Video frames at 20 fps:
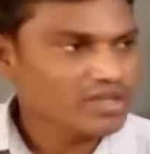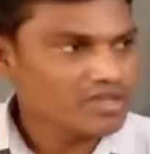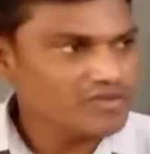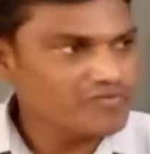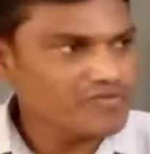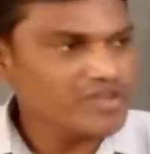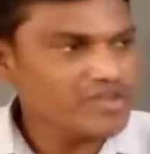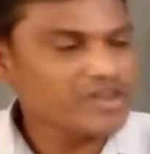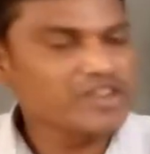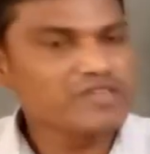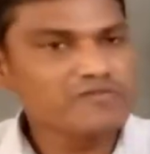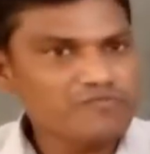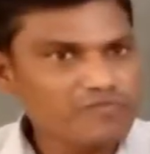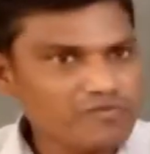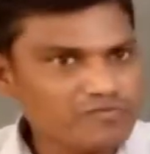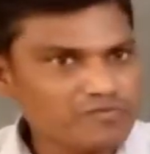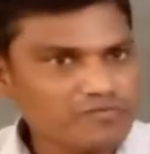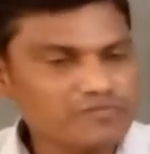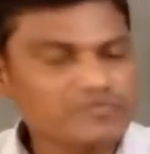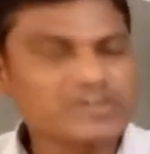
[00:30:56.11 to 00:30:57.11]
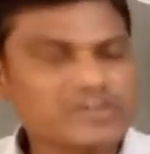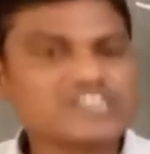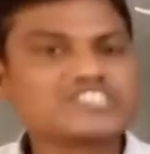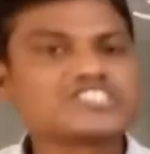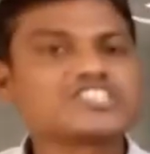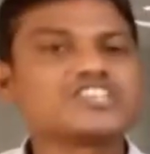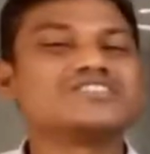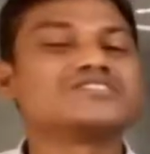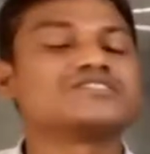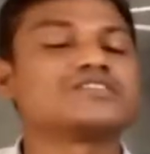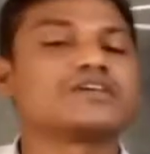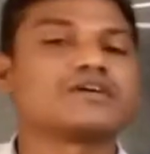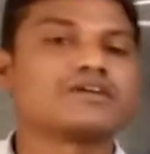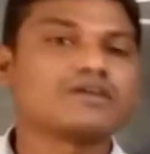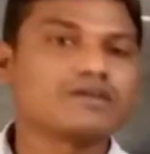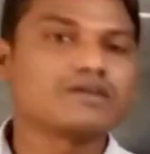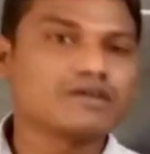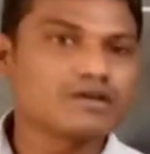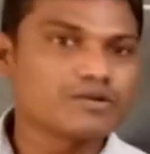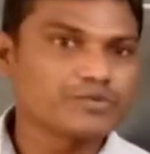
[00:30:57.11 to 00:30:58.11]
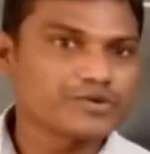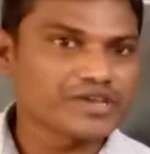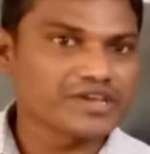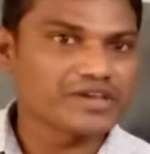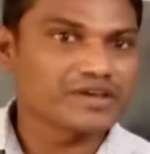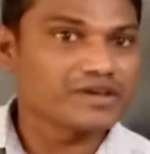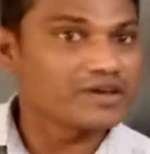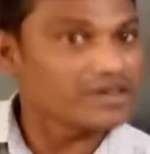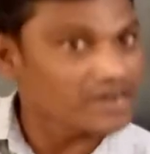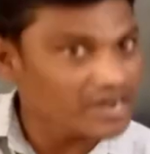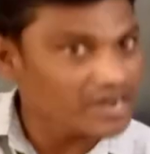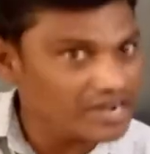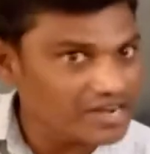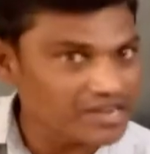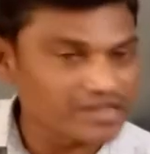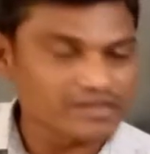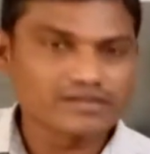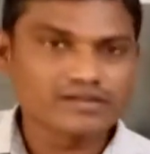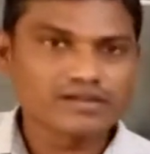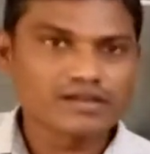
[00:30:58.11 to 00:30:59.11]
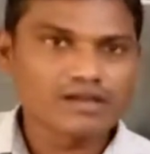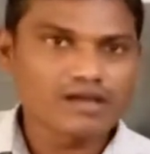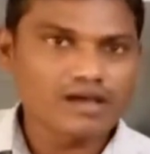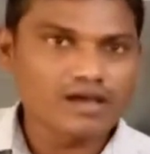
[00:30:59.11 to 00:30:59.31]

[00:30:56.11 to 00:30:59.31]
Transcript: if any function is running